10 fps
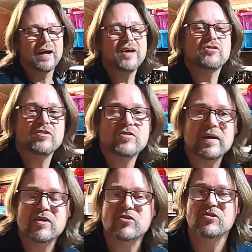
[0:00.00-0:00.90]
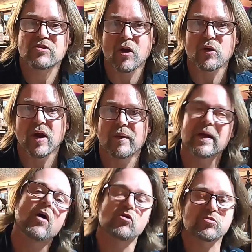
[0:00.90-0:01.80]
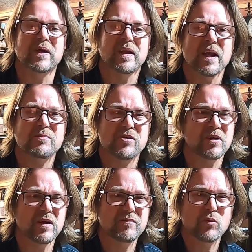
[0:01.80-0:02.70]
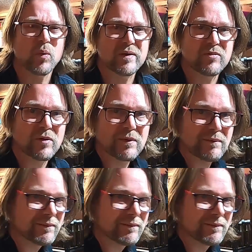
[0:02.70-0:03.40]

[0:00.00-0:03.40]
As you can see, this is slow going. I'll speed it up so you don't have to wait for it.